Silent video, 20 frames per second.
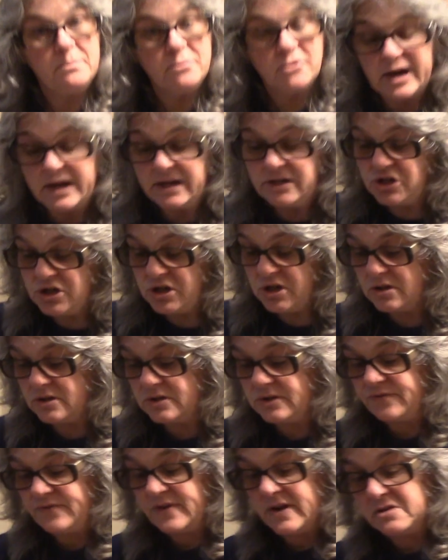brand you
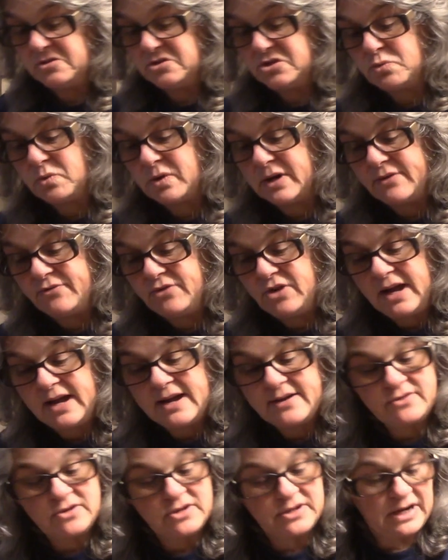use, folks, whatever you
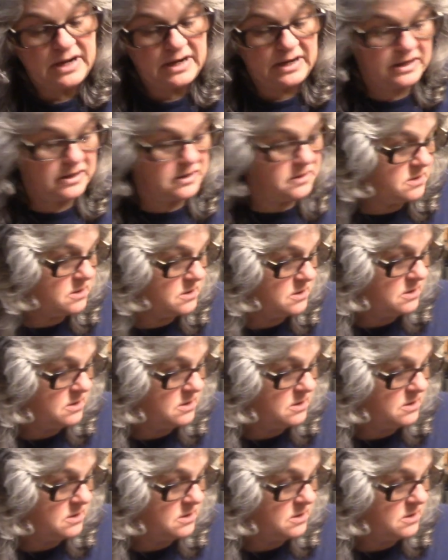have on hand.